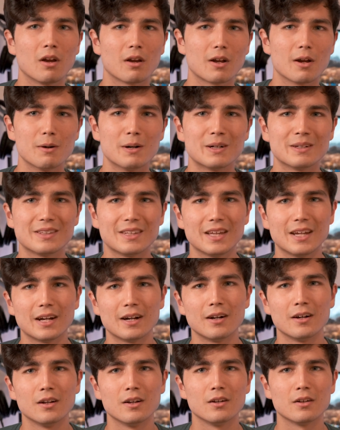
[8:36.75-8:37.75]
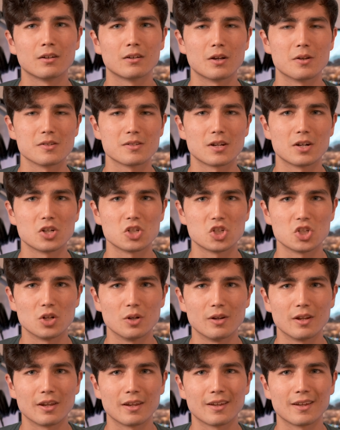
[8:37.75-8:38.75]
Go out there, go start
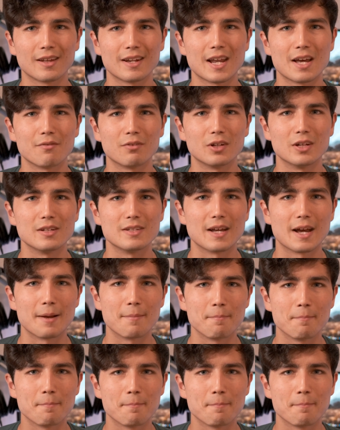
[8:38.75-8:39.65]
shooting, and have a good time.